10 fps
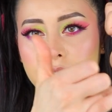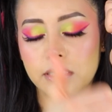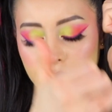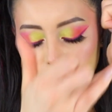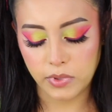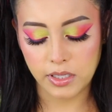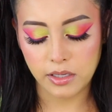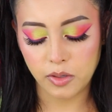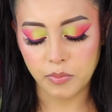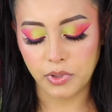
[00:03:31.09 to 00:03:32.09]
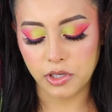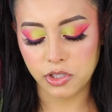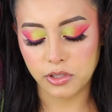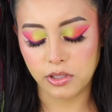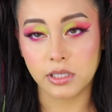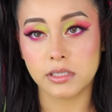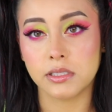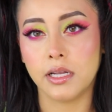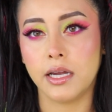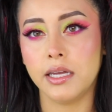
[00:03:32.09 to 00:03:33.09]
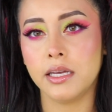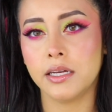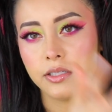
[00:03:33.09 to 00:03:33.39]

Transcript: this is what our blush looks like.